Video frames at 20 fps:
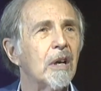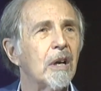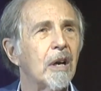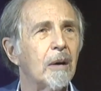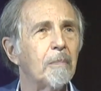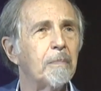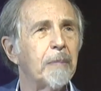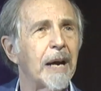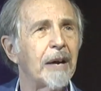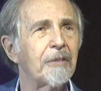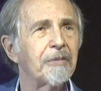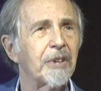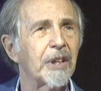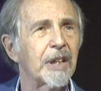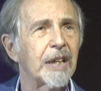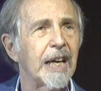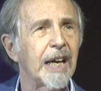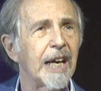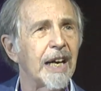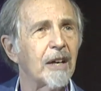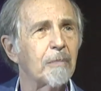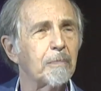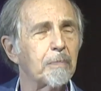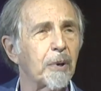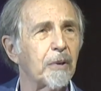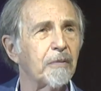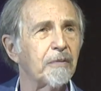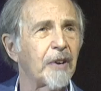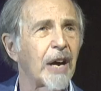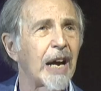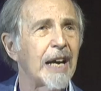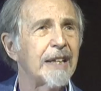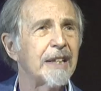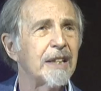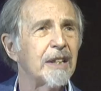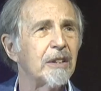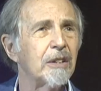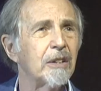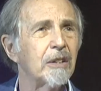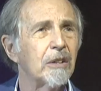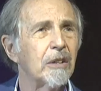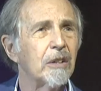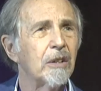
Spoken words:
about the care provided